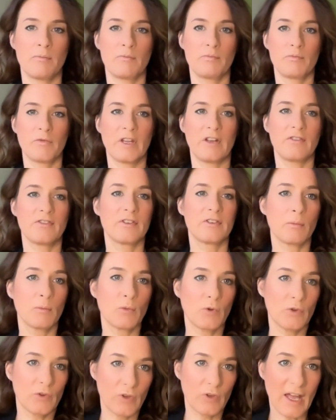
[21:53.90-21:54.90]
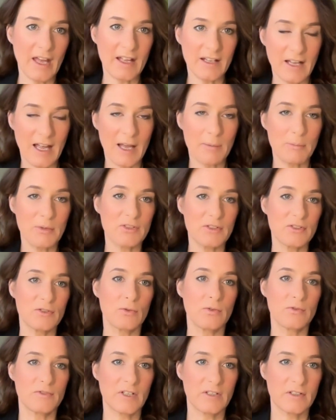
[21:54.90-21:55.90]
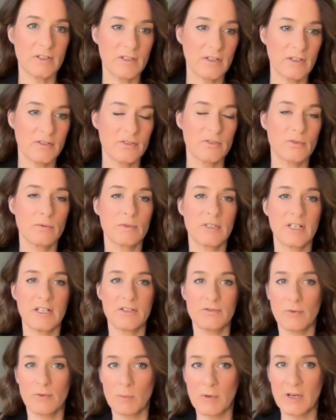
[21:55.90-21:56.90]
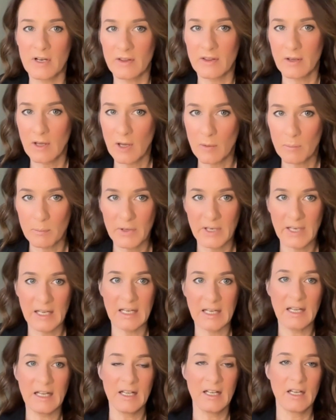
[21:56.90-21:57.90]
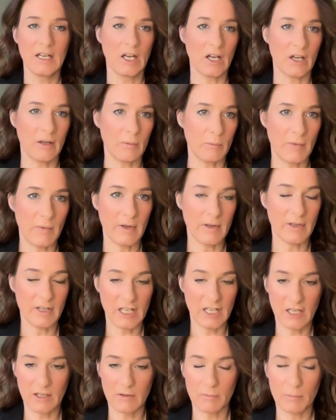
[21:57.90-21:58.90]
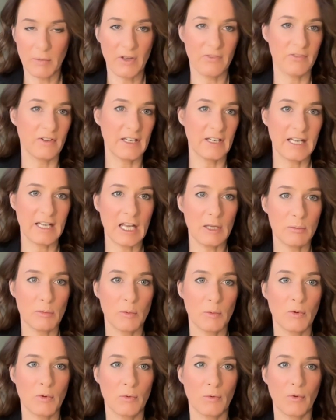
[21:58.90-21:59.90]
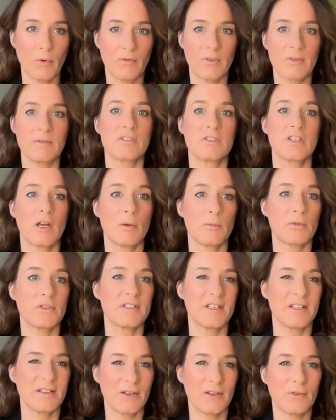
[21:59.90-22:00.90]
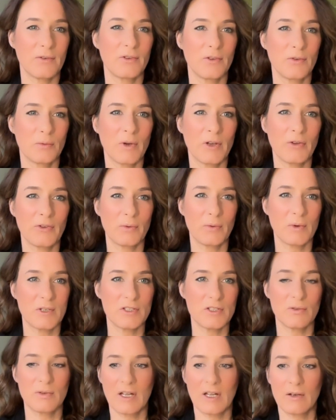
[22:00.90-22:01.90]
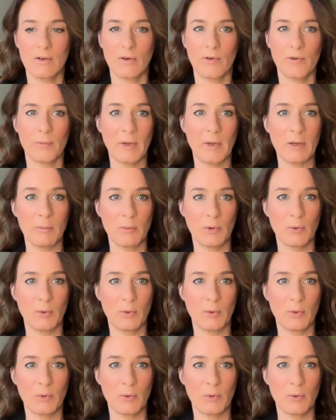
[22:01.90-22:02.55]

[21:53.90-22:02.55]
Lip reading: if someone's happens to have done a stool test from another company, I'm perfectly capable of interpreting those as well. So I do get a lot of people